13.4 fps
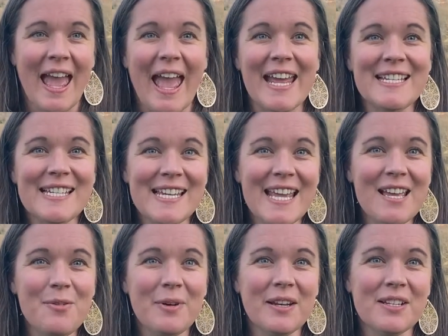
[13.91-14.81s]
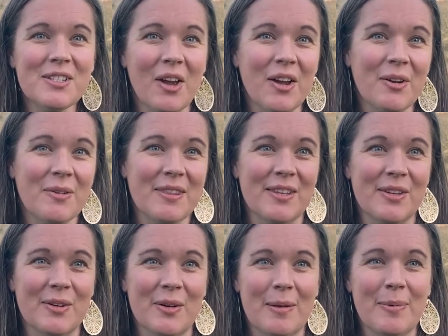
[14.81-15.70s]
And today I want to talk with
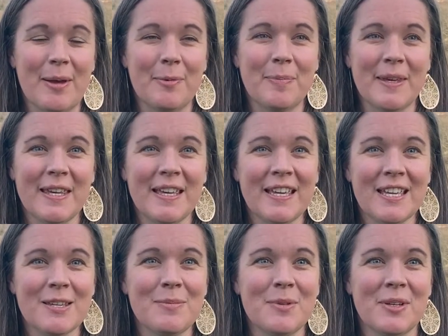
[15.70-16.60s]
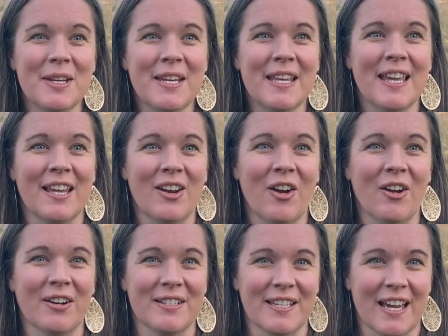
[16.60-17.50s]
you about being community in
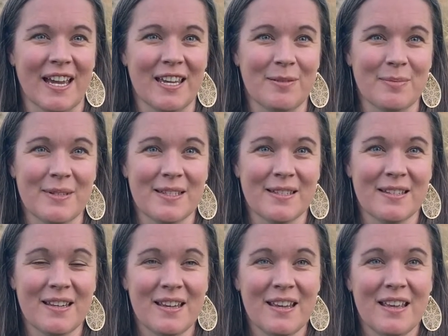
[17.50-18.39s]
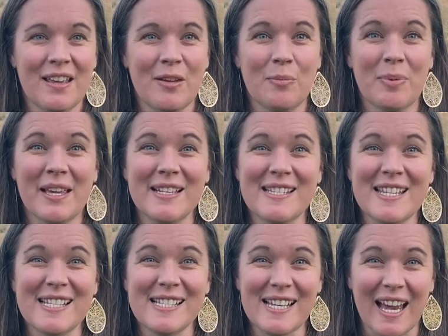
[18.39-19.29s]
hard times. Because
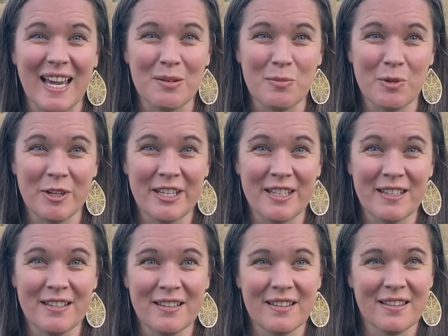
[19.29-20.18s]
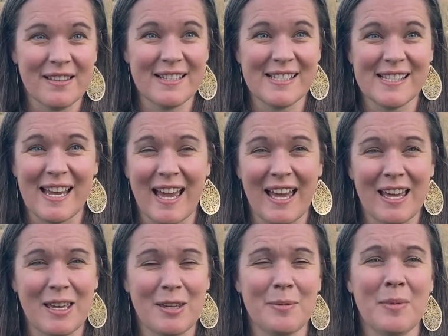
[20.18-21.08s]
this time we're in, this
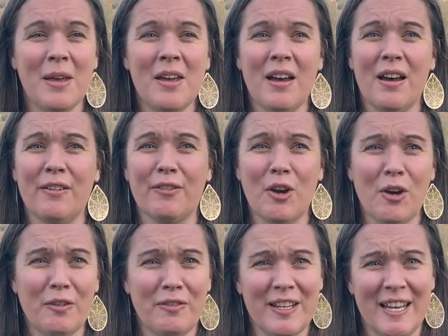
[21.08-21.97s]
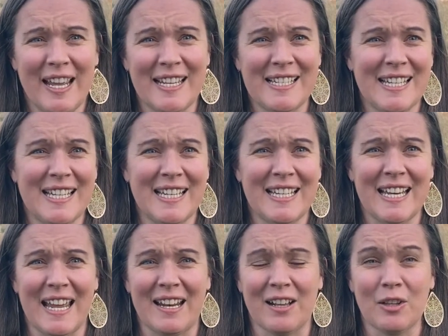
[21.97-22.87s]
time of
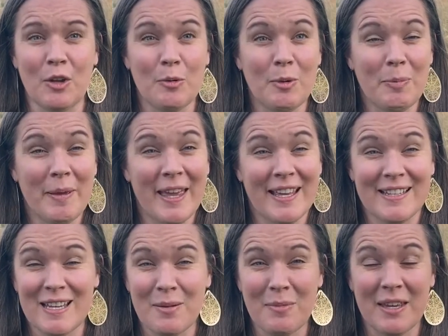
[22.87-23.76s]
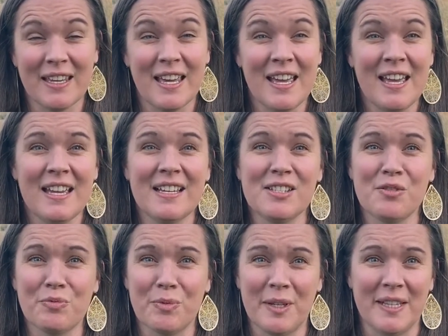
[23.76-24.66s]
COVID-19 and a global pandemic
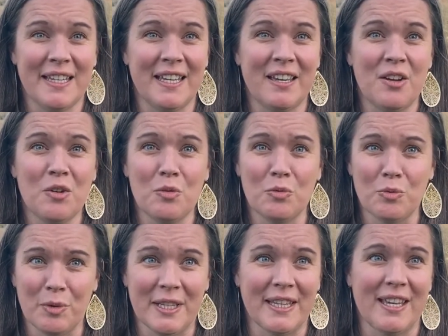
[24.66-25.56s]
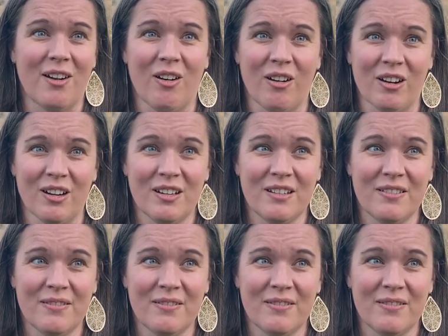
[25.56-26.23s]
is really, really hard.